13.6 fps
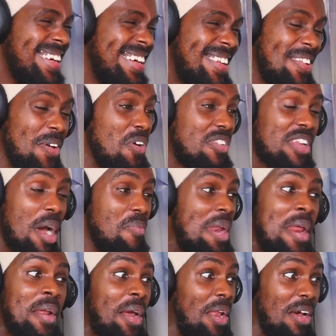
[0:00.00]
Toto's coming in
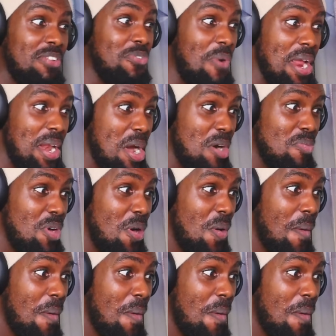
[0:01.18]
clutch right now, bro.